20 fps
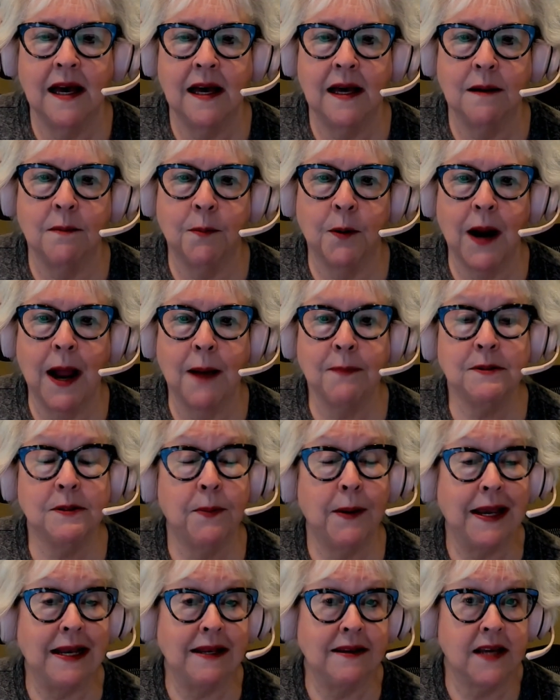perhaps
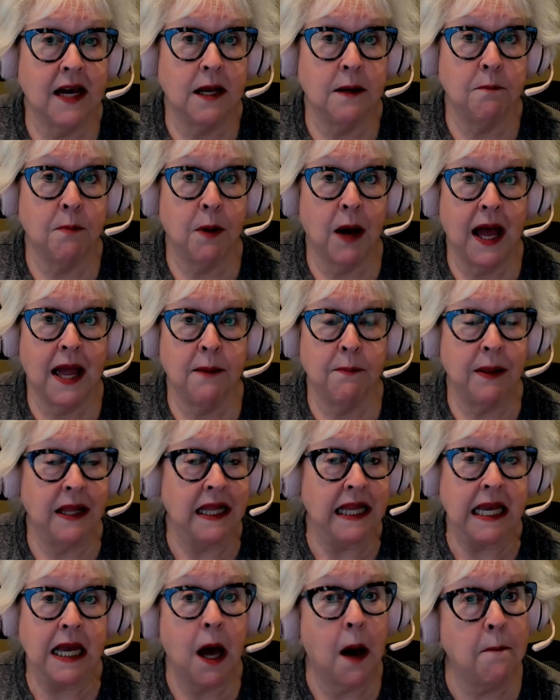being done by a
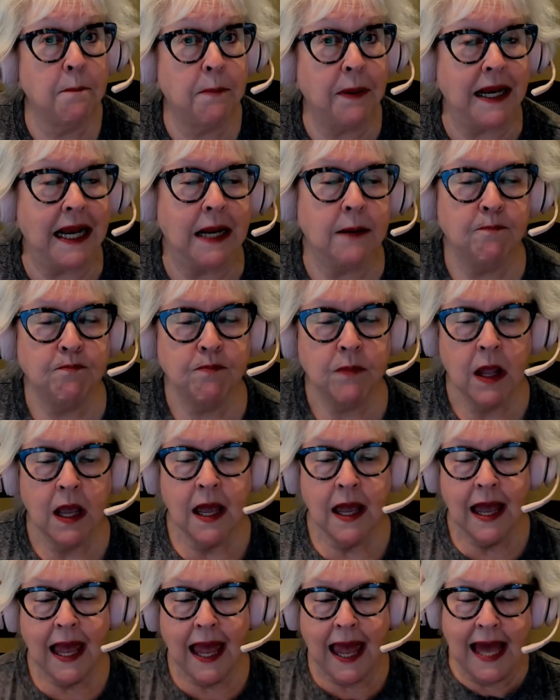billing company.
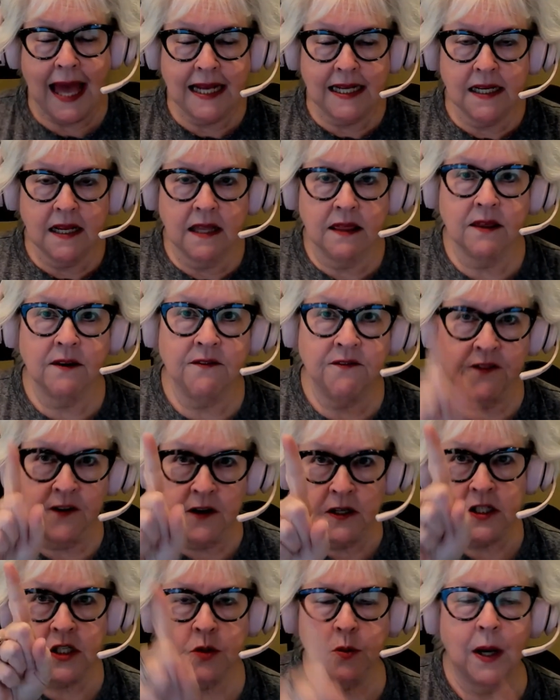And the
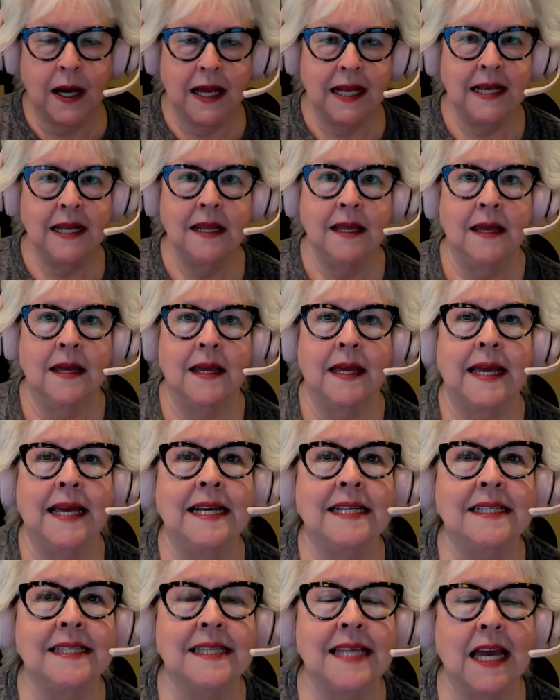first one
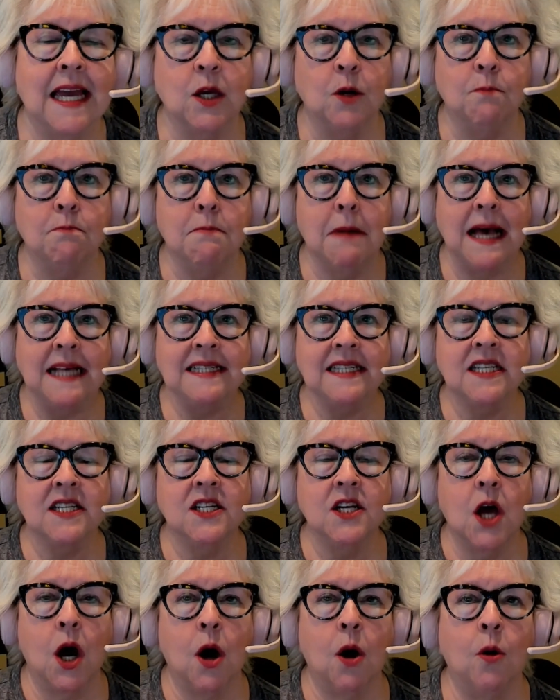is that you must
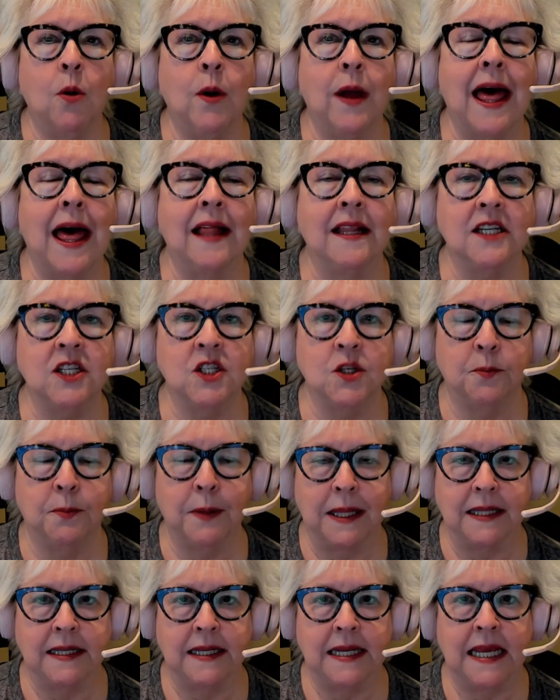know
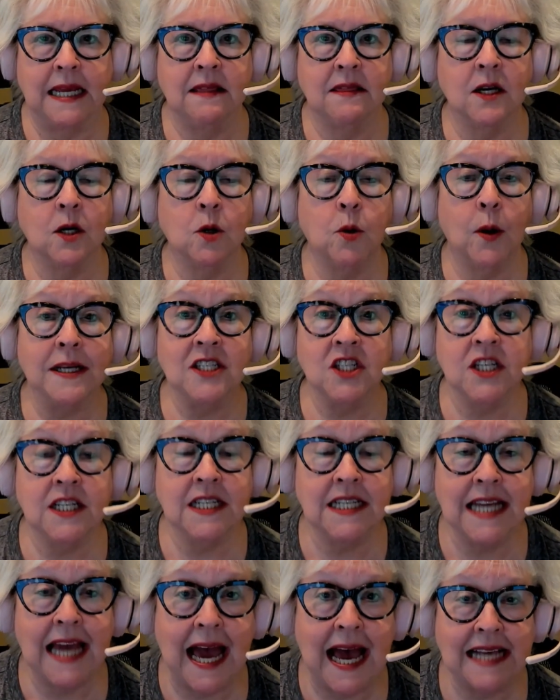eligibility. The question
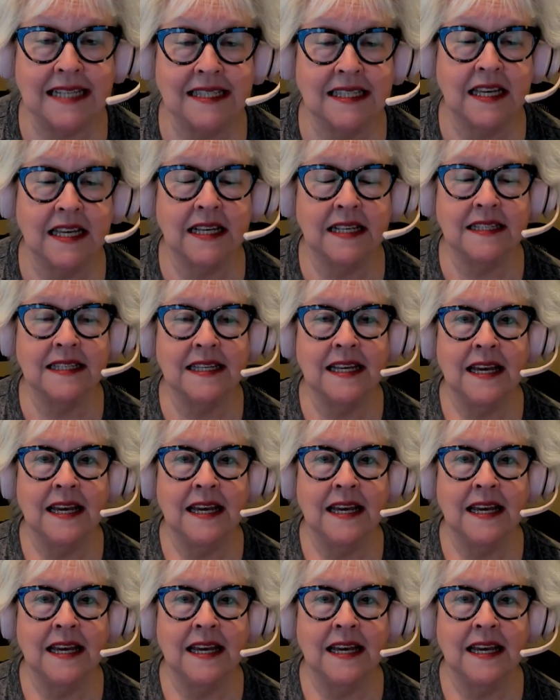to ask is,